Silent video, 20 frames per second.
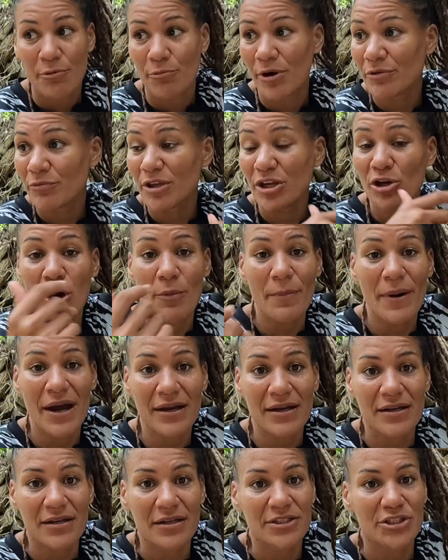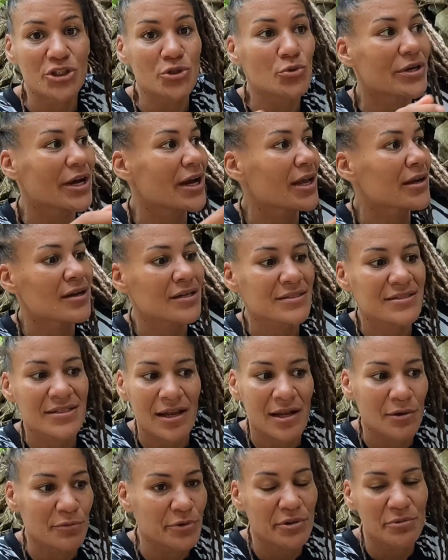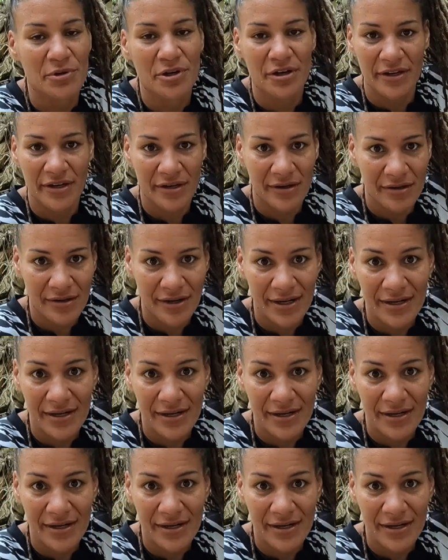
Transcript: when we go back you cannot tell we were here